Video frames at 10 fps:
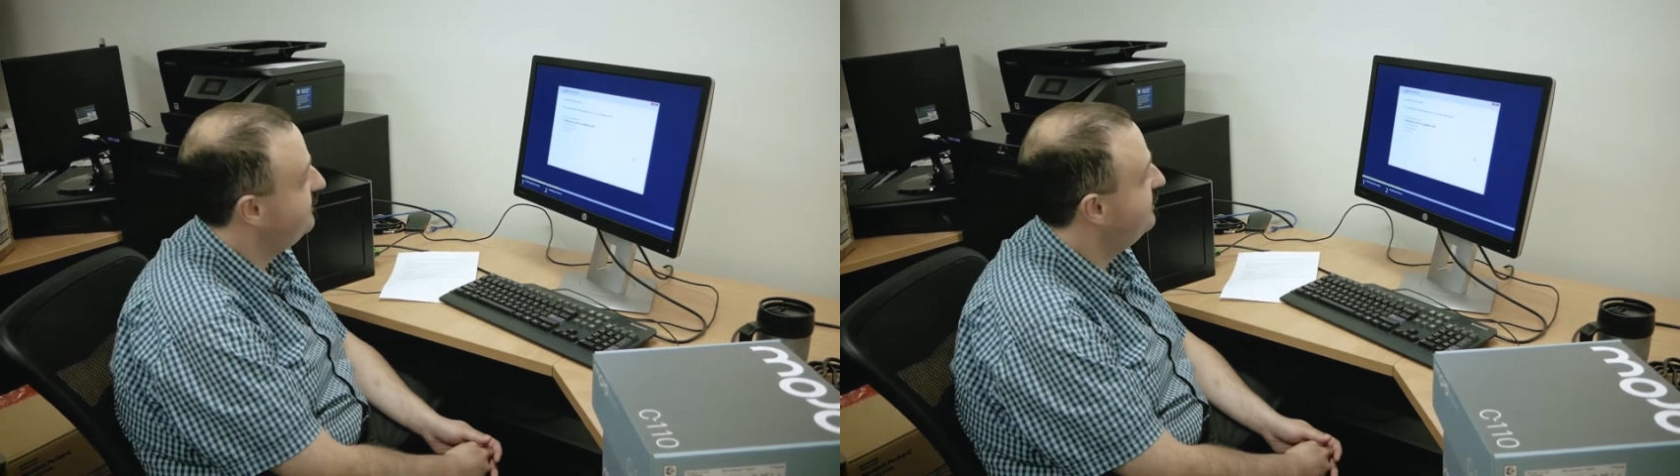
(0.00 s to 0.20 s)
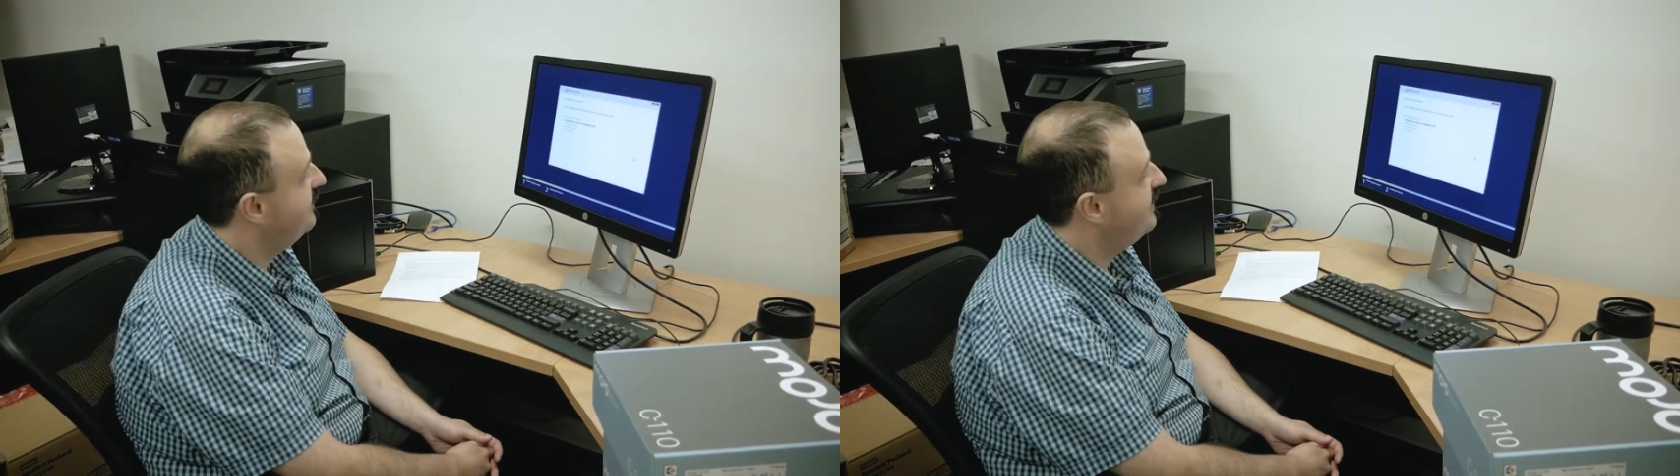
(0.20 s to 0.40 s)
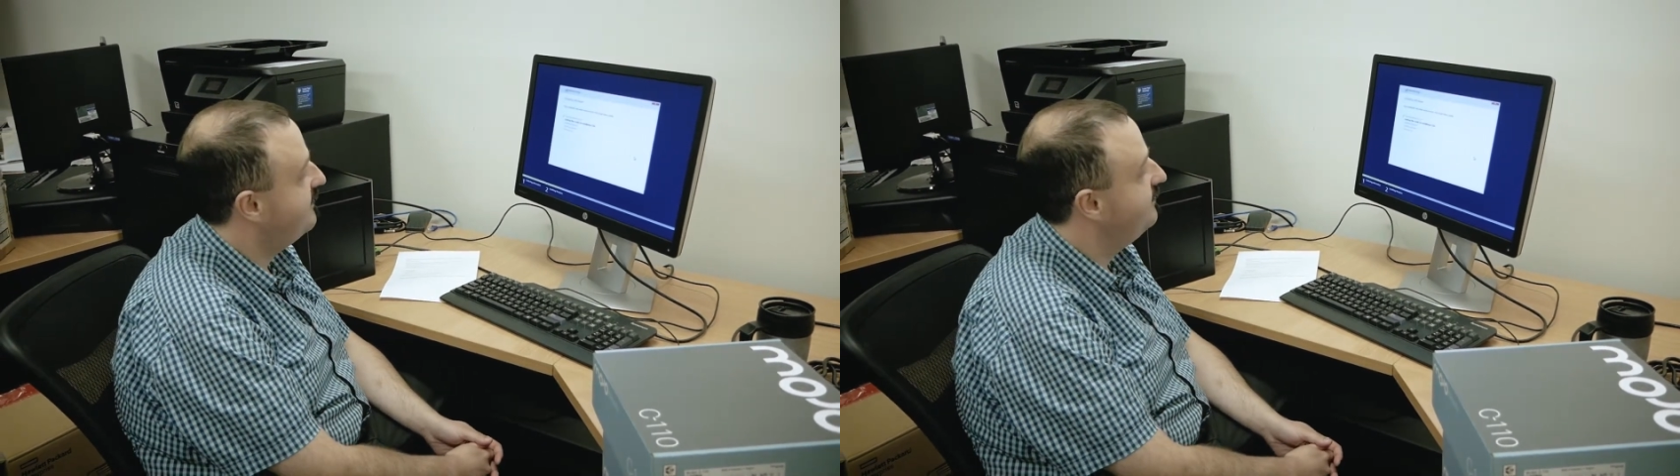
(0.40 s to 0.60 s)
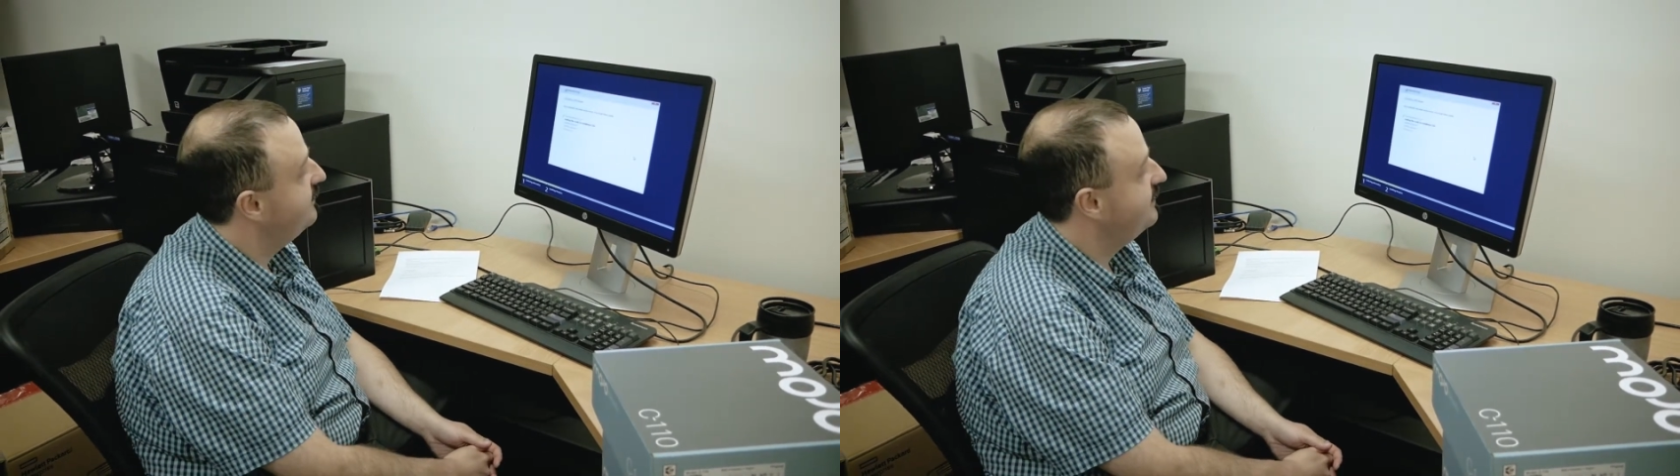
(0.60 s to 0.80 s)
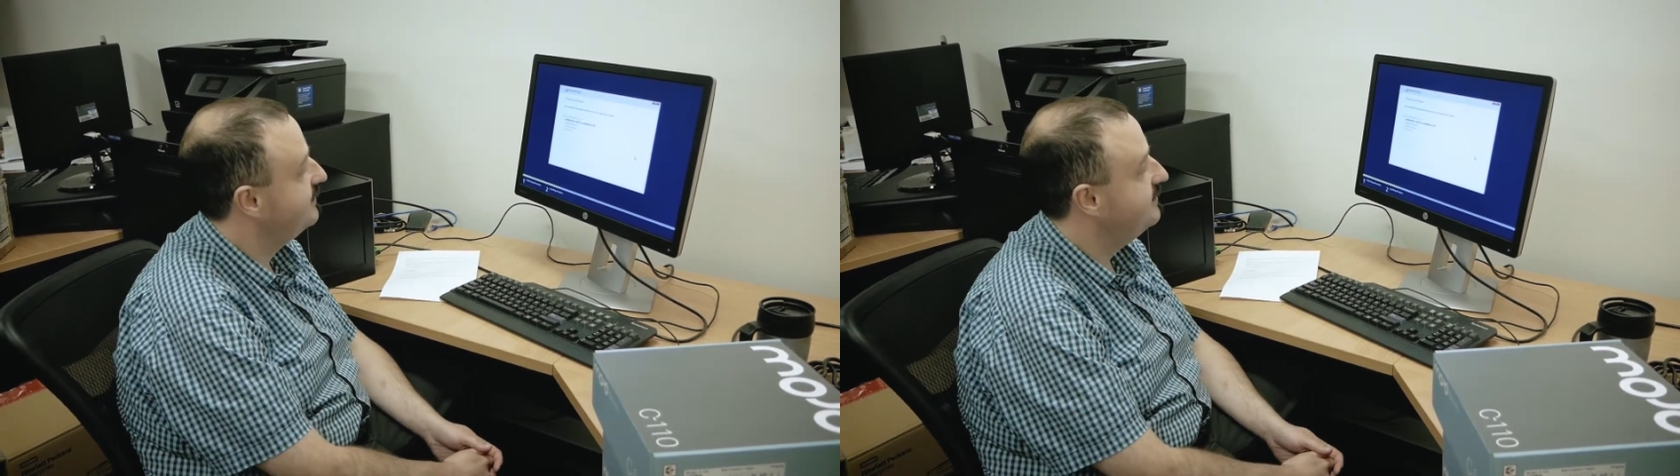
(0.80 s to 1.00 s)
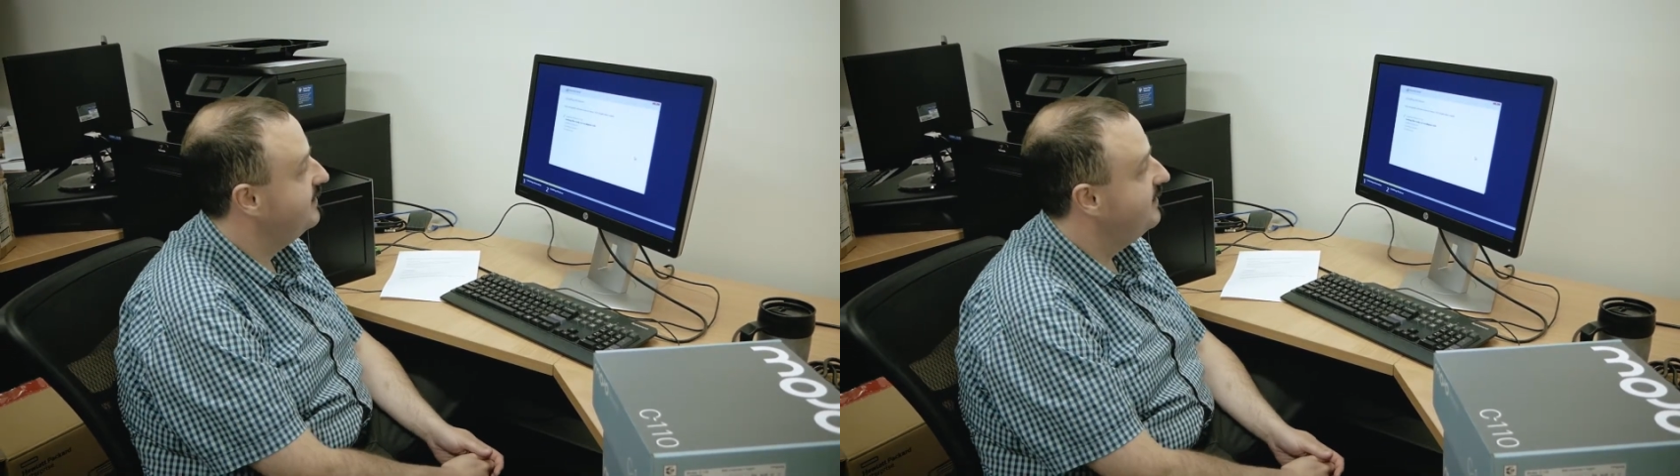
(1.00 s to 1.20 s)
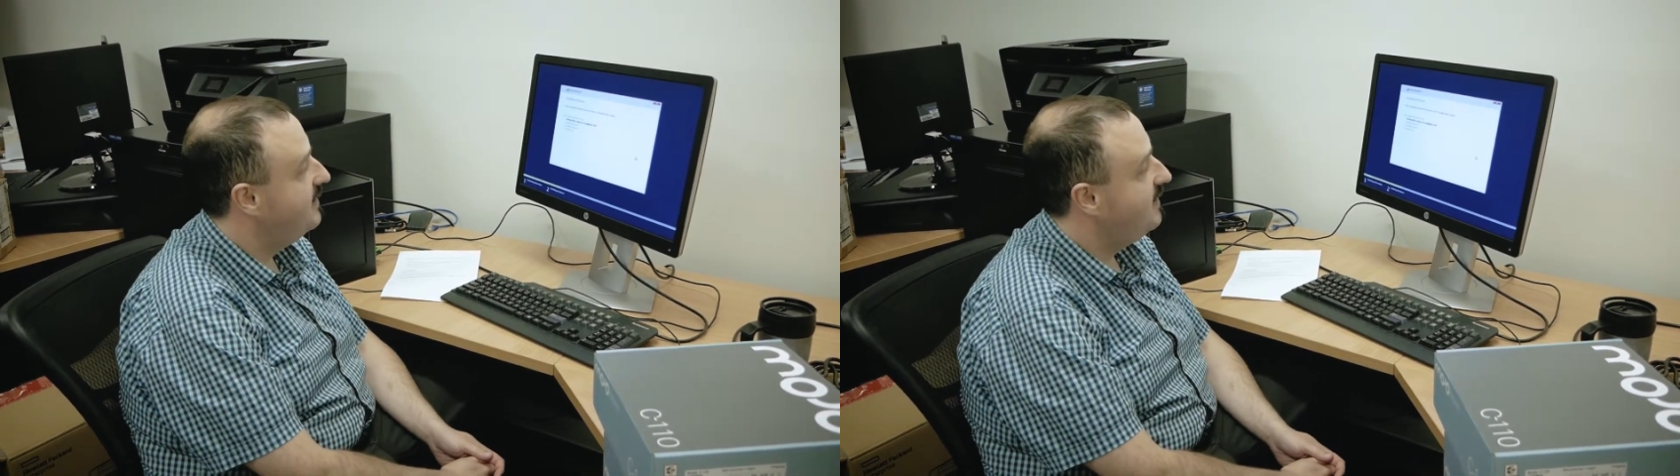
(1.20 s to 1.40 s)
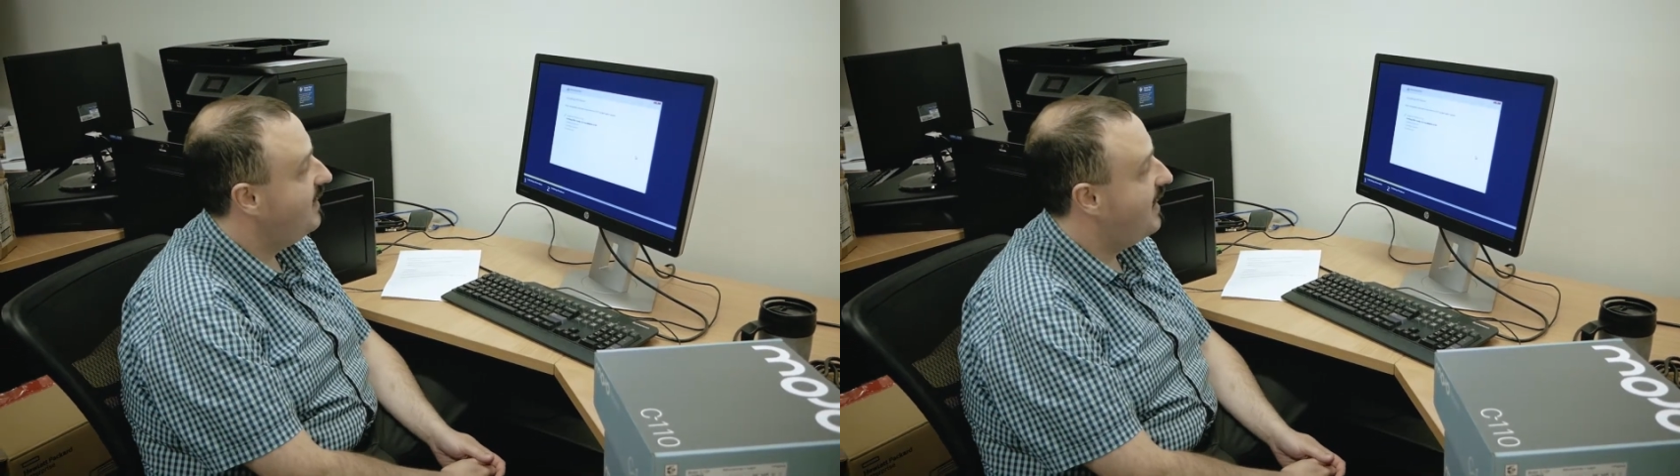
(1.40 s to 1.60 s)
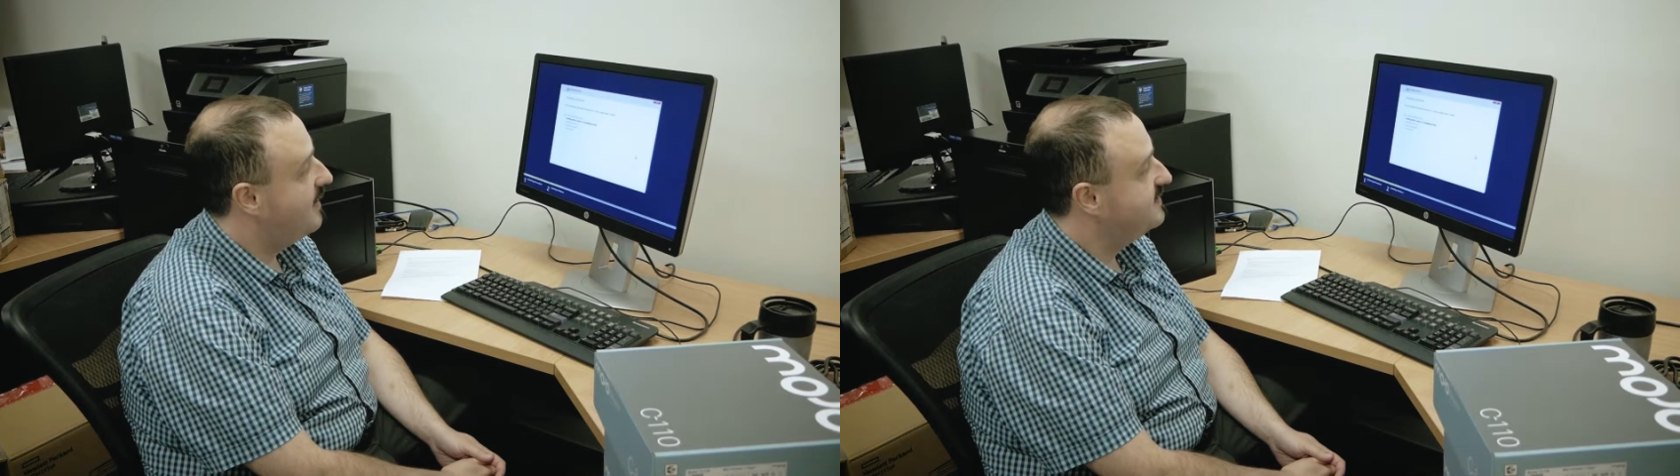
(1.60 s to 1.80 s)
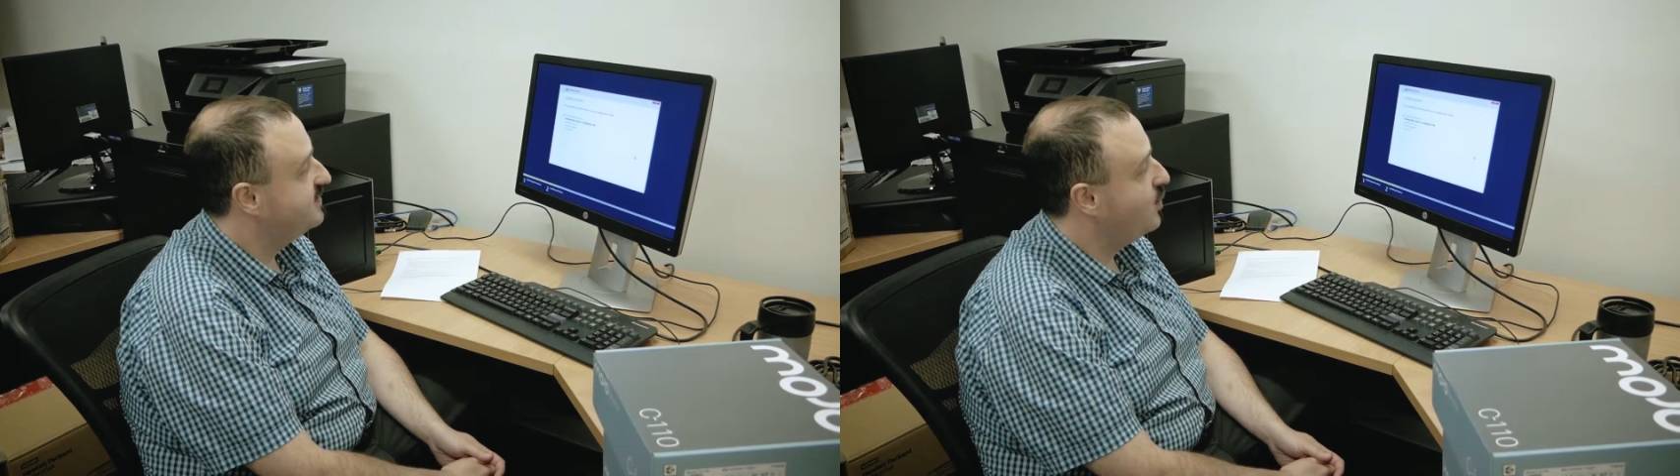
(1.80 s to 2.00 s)
We'll have to
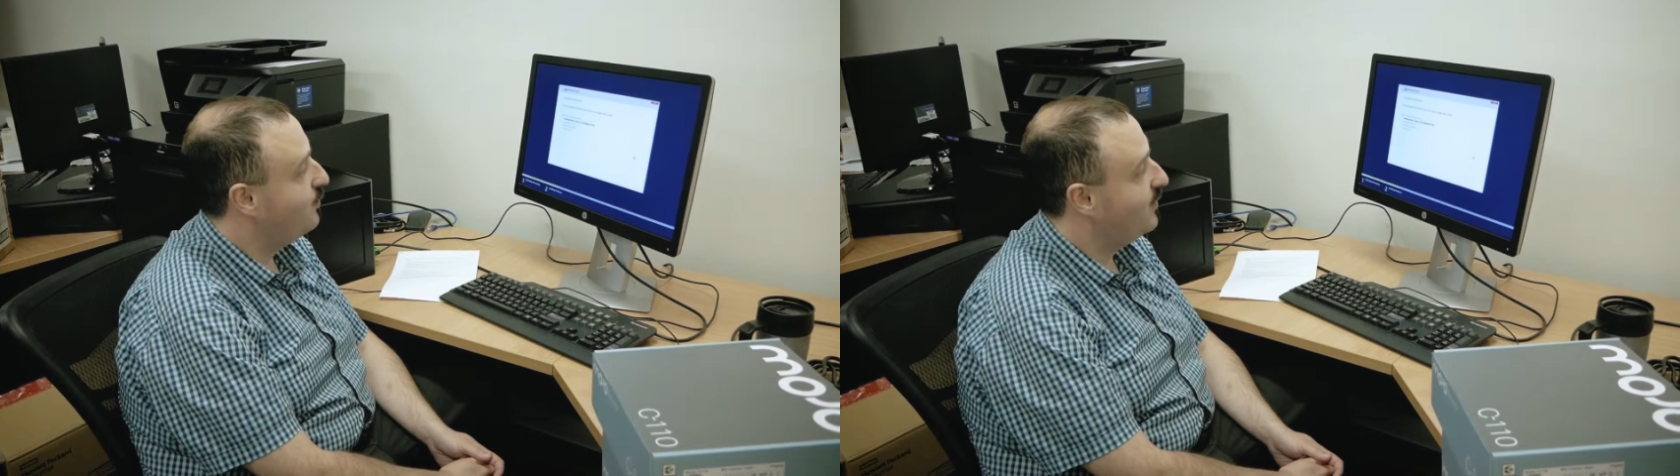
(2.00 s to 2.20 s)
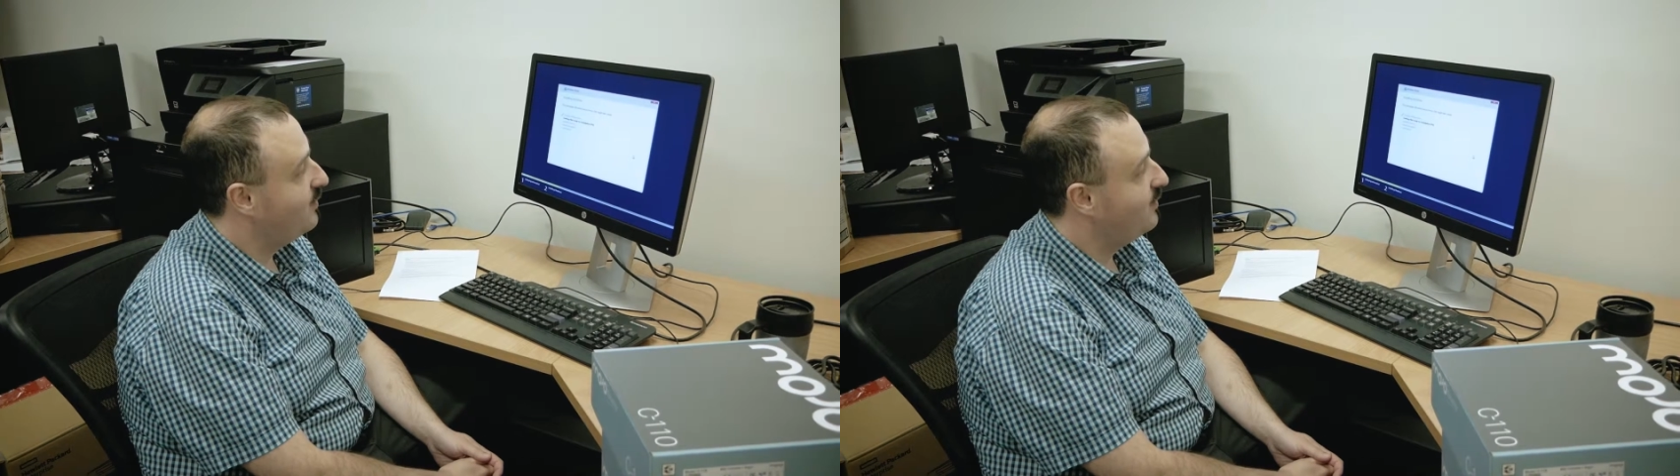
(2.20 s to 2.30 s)
scope